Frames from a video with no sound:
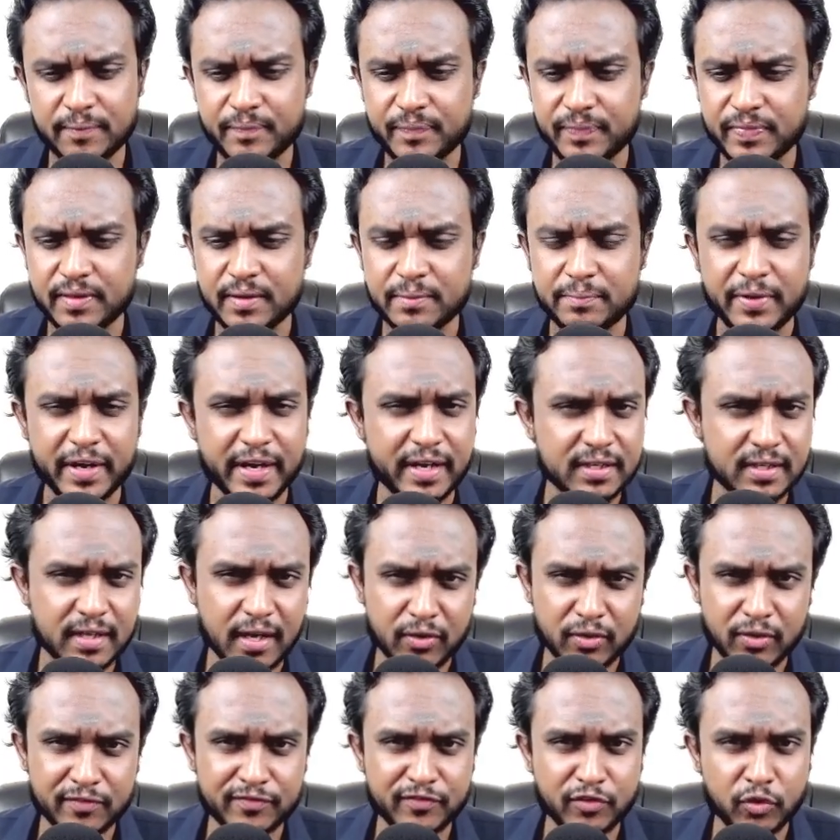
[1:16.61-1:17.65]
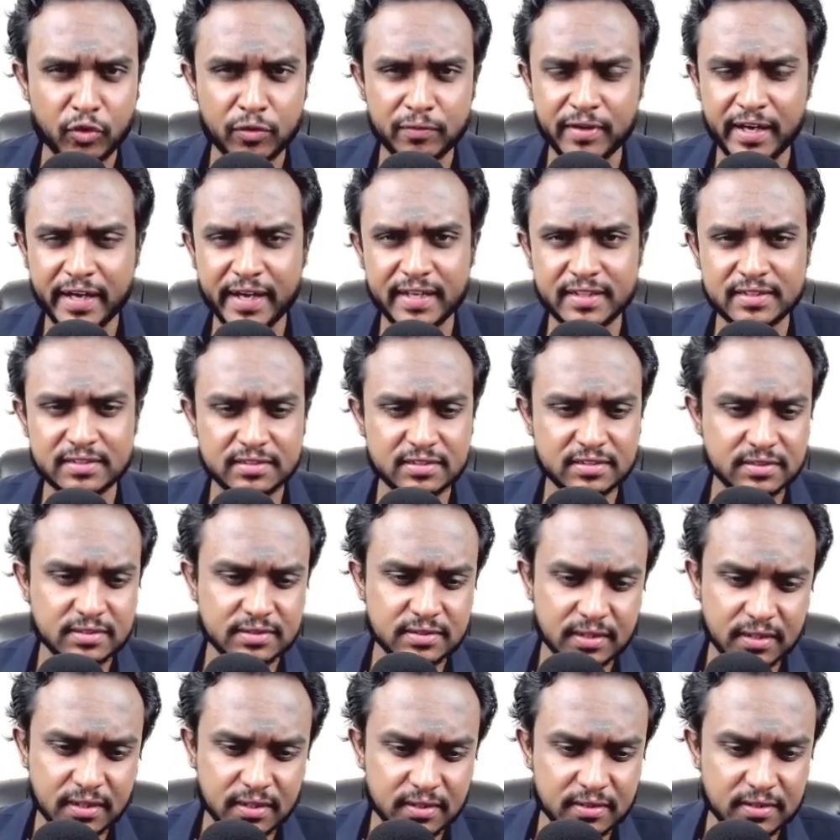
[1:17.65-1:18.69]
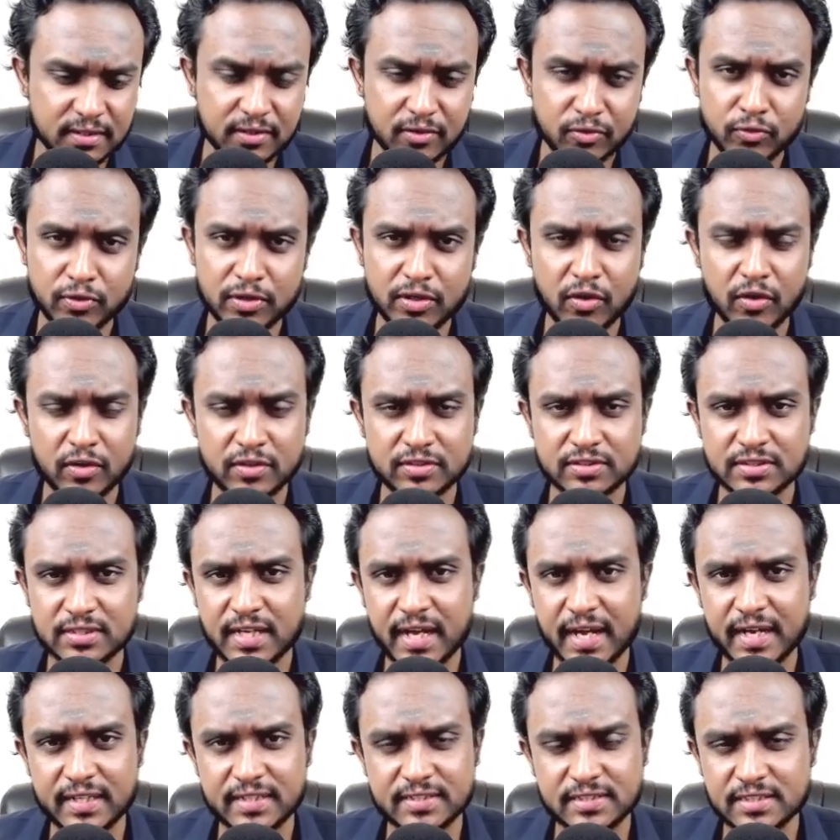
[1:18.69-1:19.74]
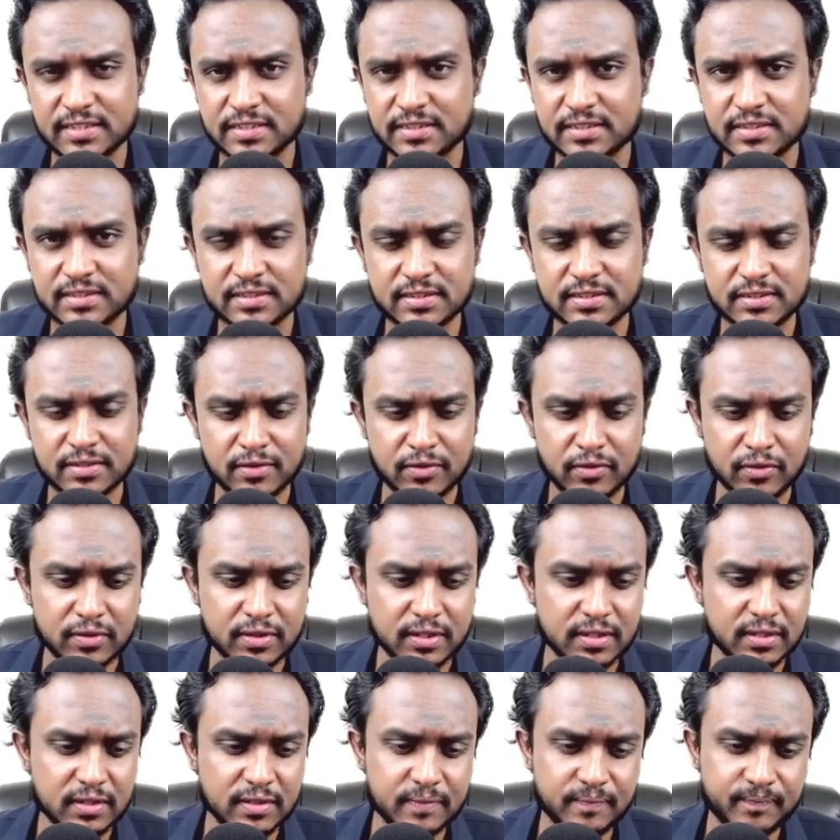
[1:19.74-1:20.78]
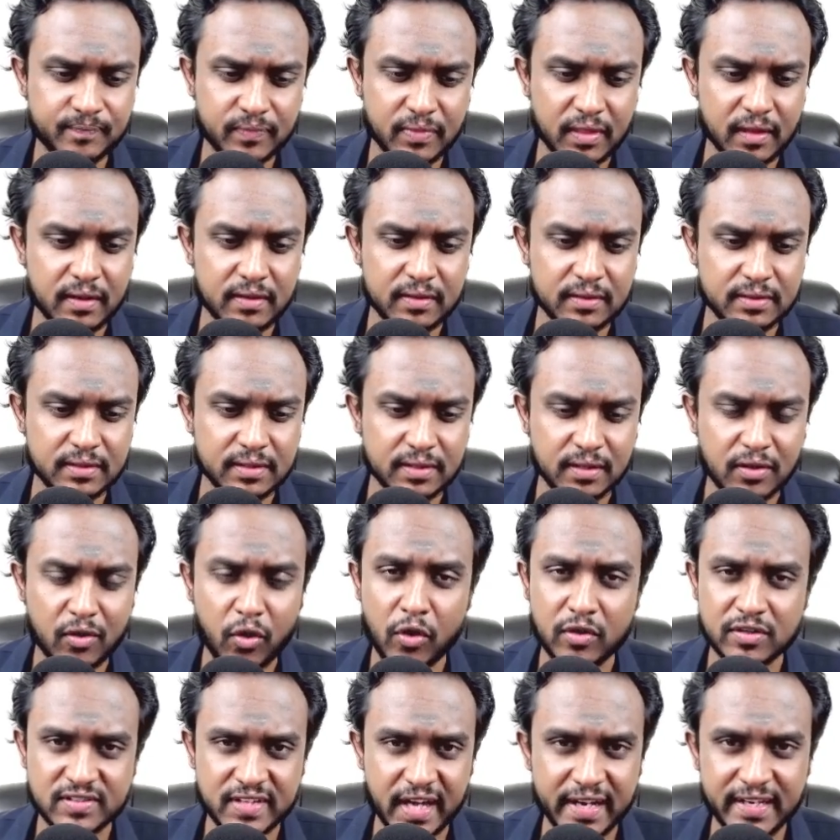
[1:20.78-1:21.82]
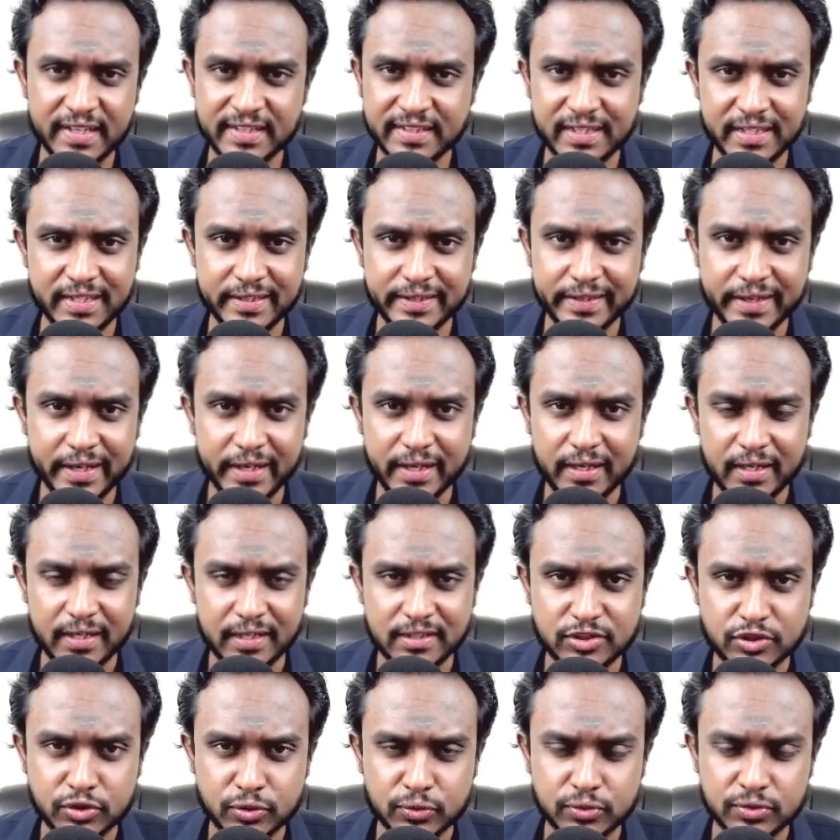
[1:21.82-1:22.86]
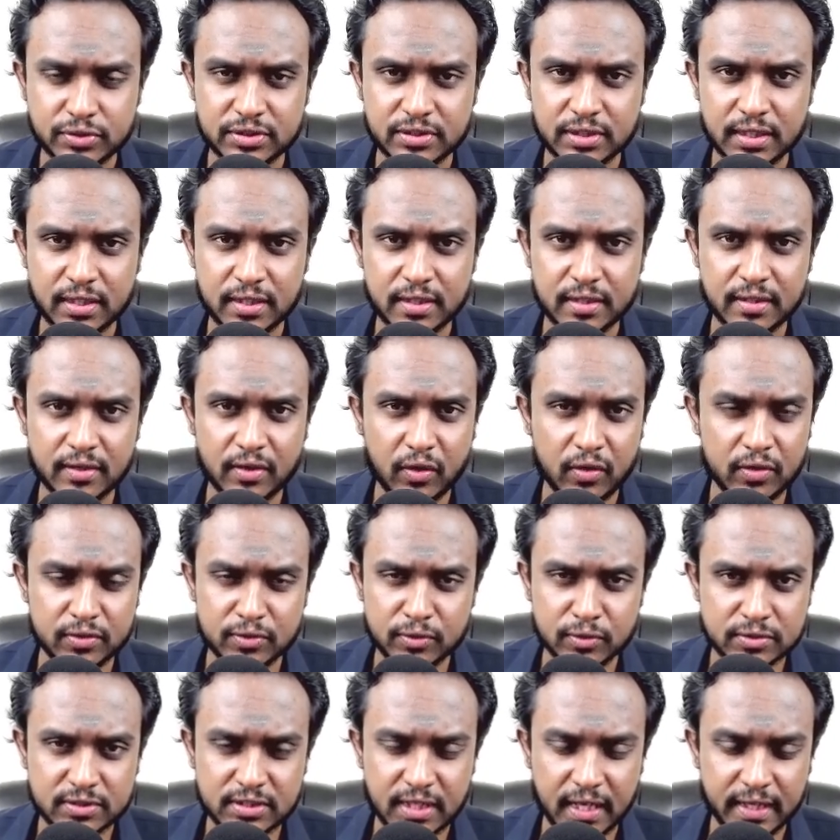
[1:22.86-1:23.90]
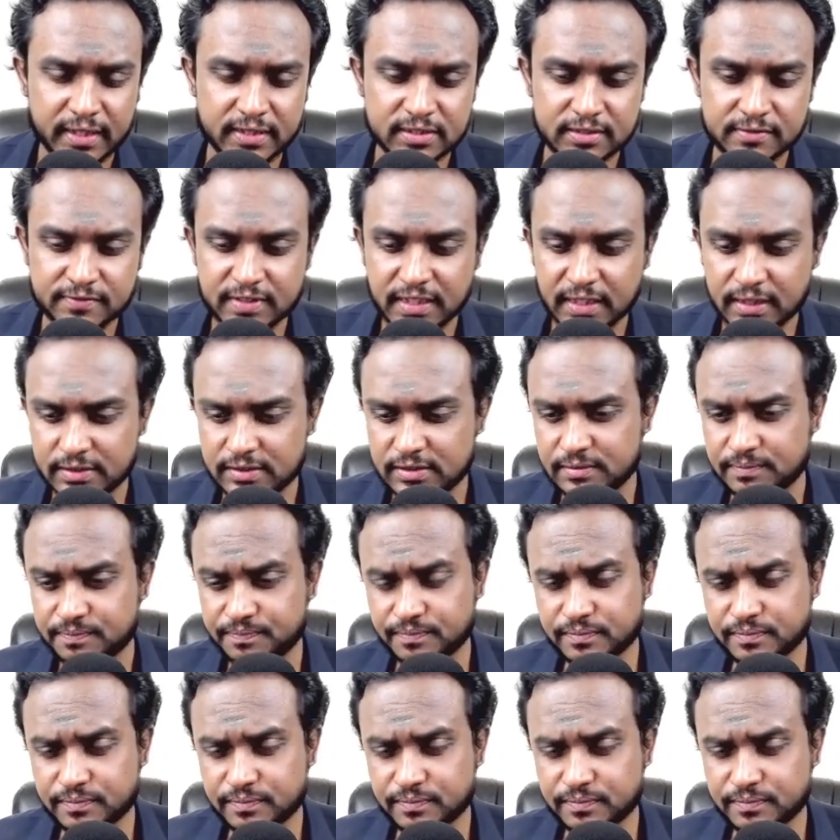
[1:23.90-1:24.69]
the breakdown of overheads, the root cause analysis, the causality issues, all those kinds of things.